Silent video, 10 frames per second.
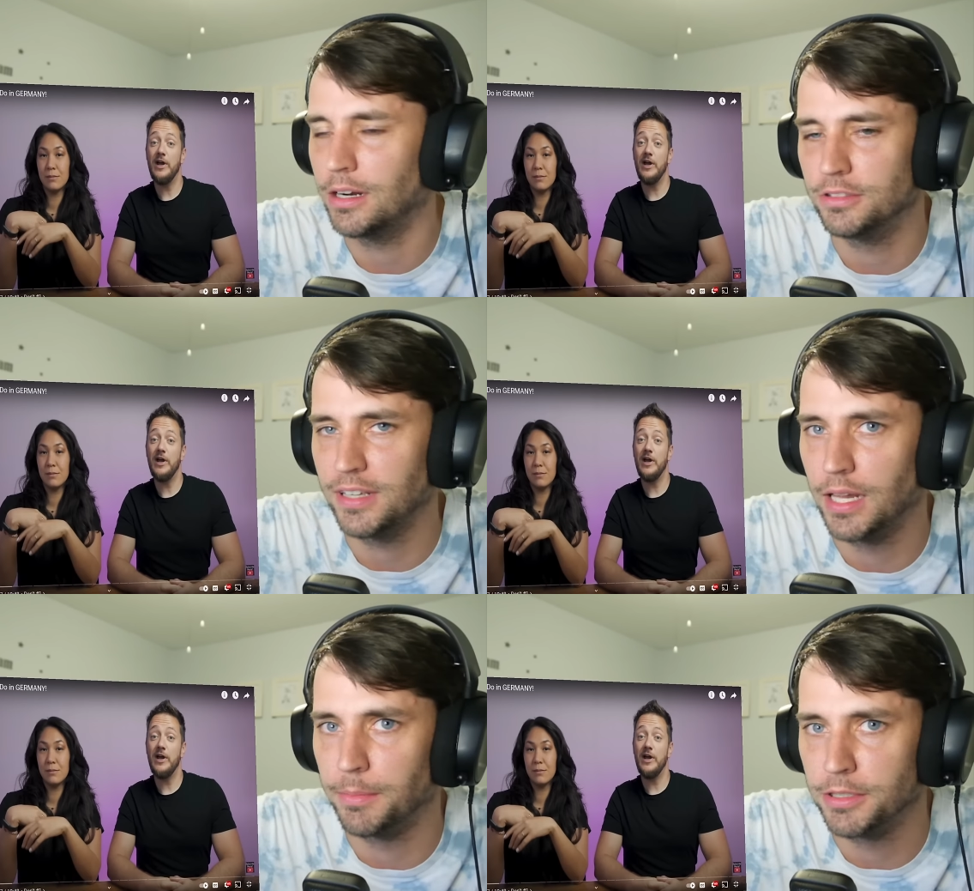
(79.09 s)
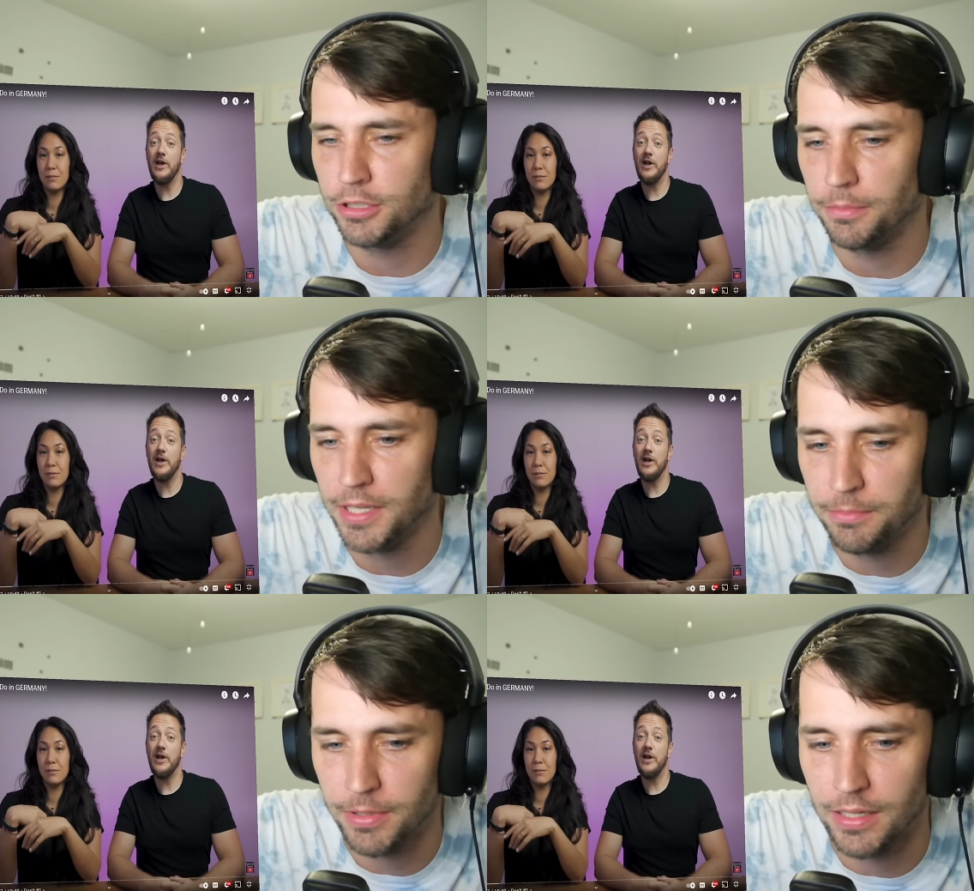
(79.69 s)
Speaker 1: don't say that about
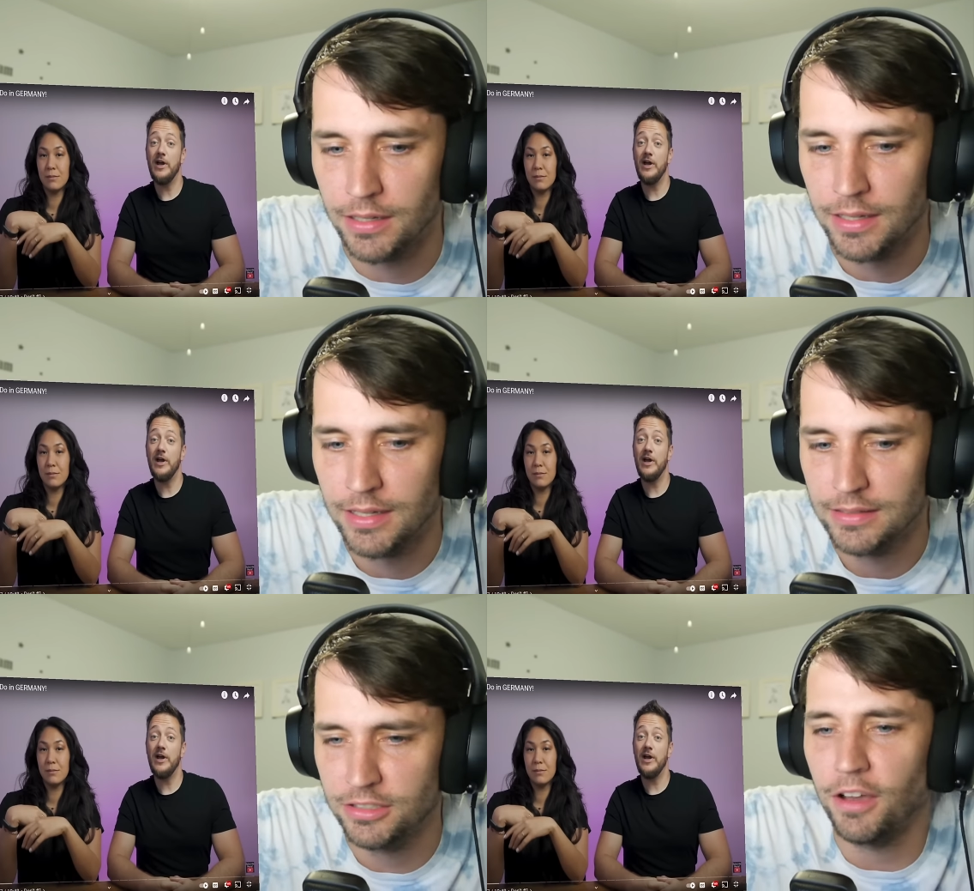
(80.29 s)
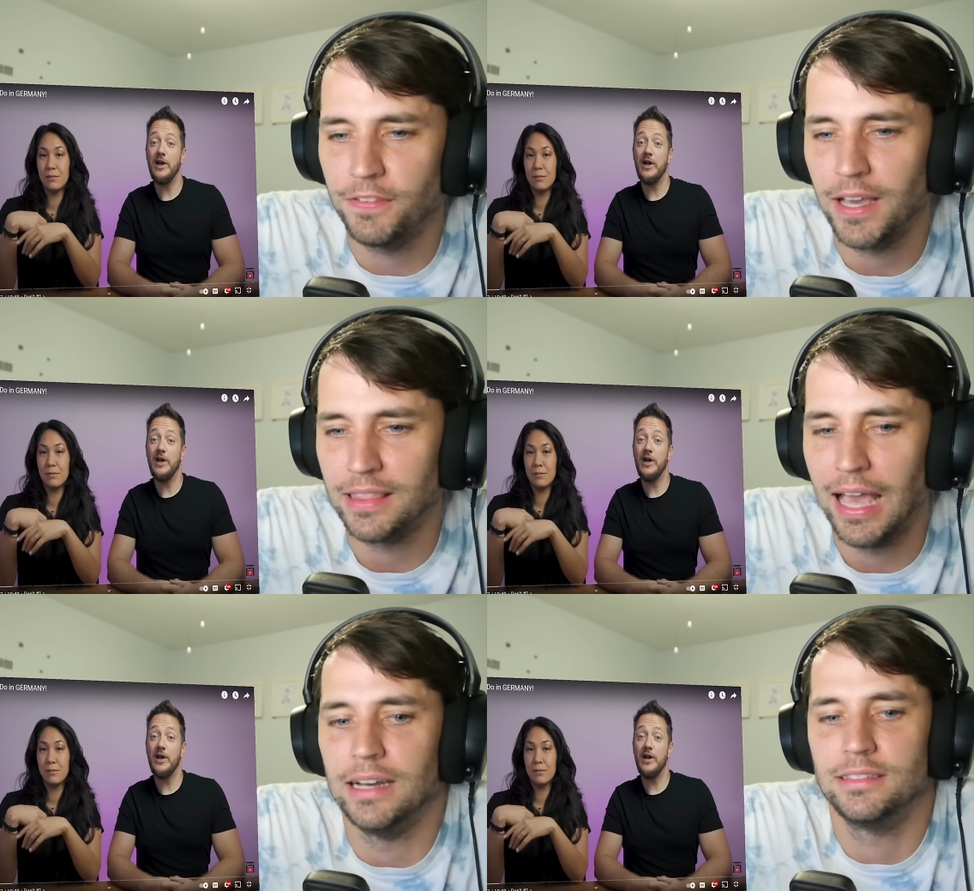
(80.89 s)
Germany, but Stuff like
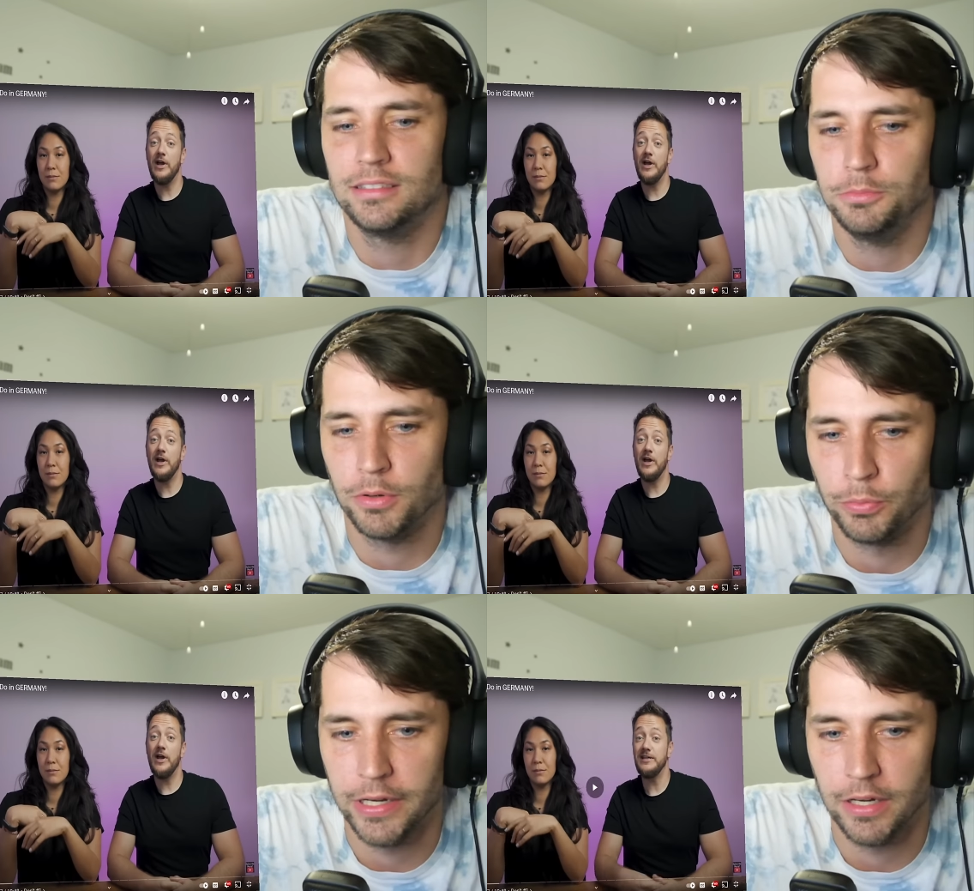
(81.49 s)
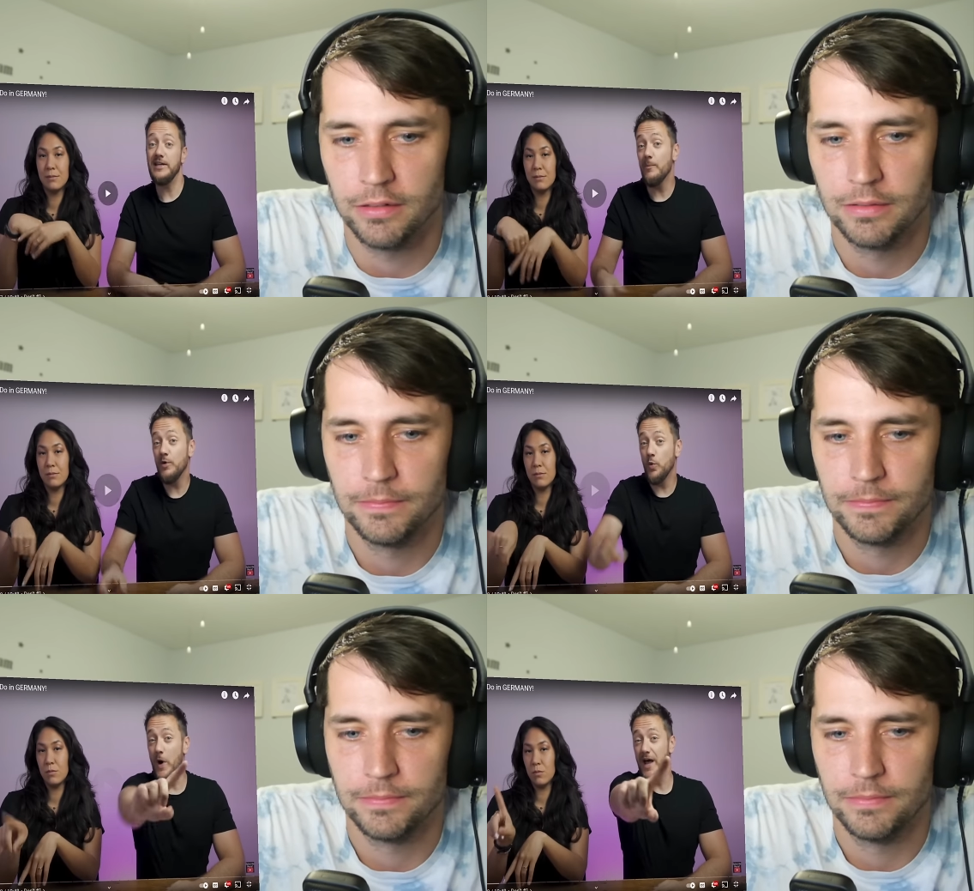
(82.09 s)
that. It's super weird.
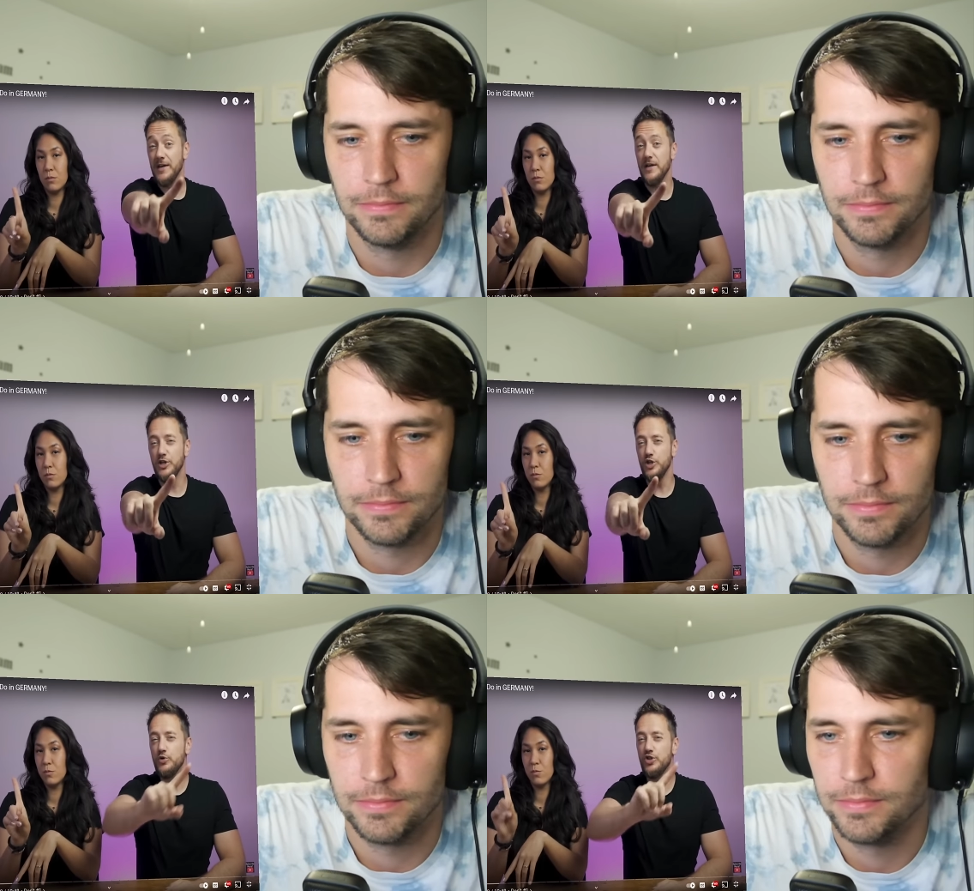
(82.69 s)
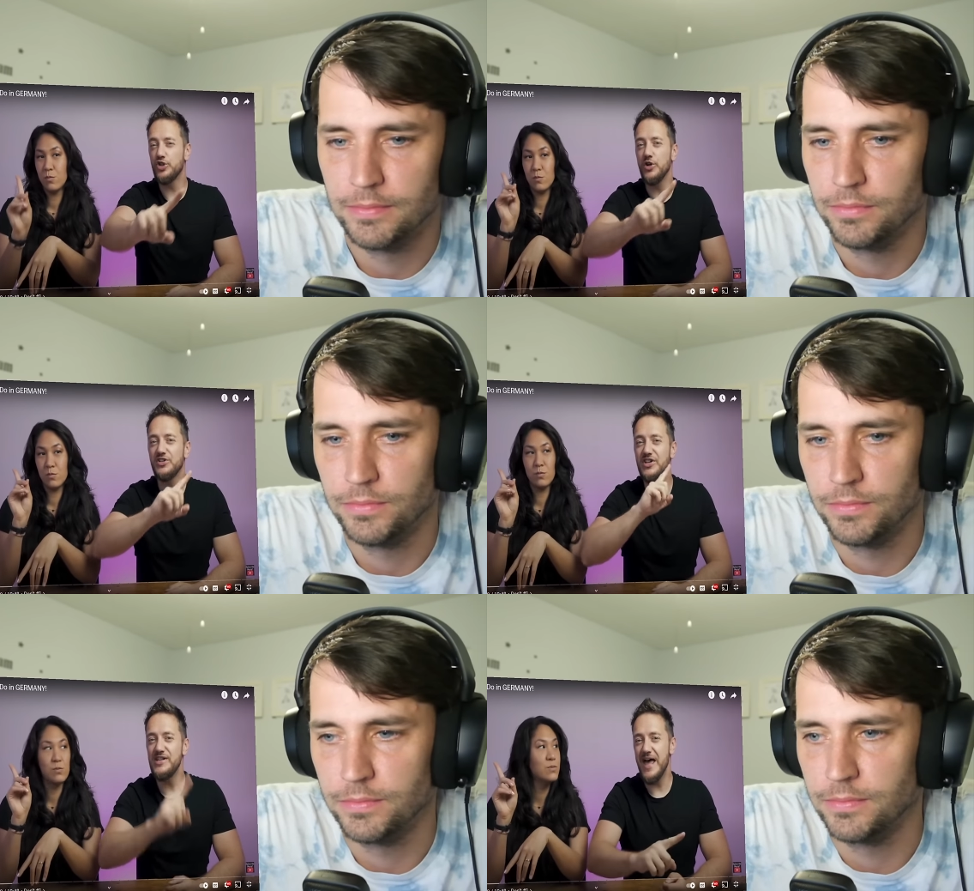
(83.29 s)
Speaker 2: Number one, you
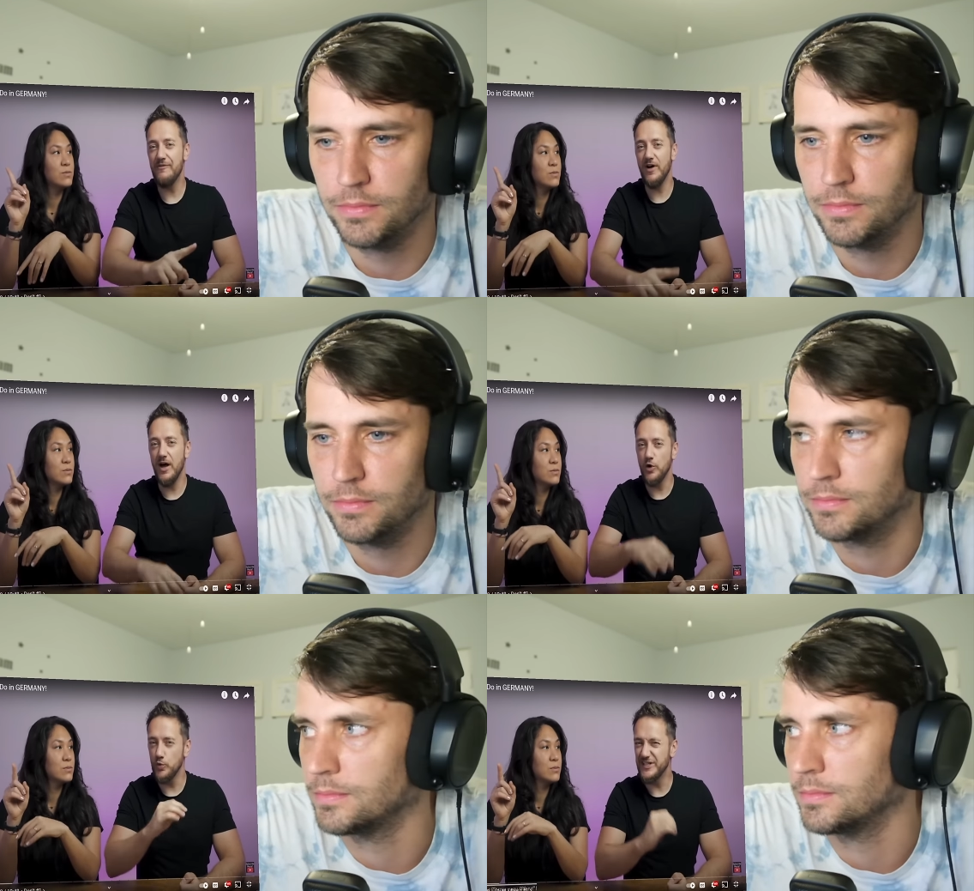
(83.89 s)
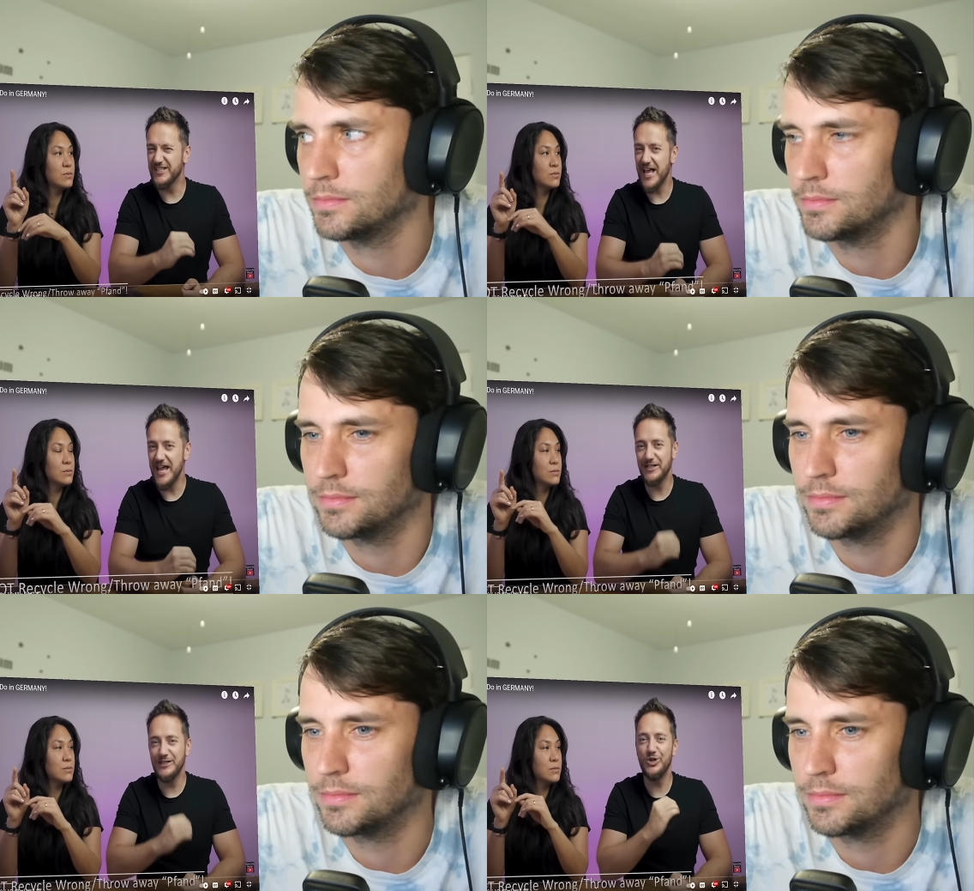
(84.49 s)
should never
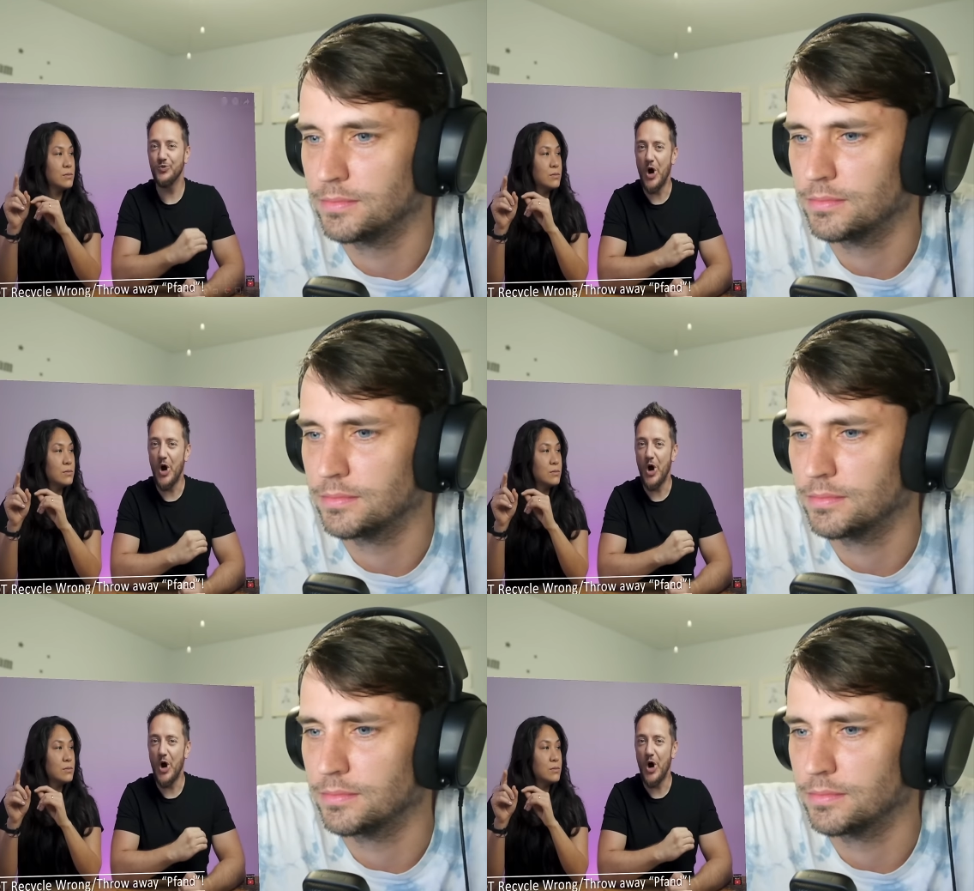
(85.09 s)
recycle